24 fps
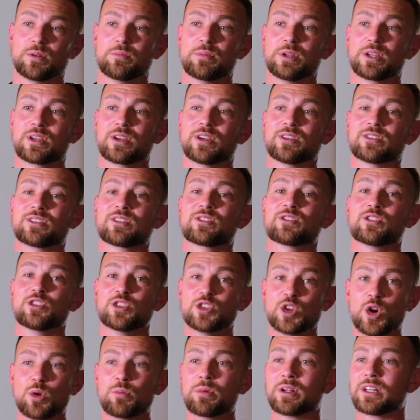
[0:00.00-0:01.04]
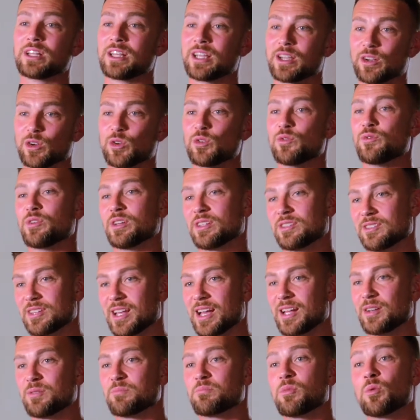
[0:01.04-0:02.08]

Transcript: because there's nobody here who fits that.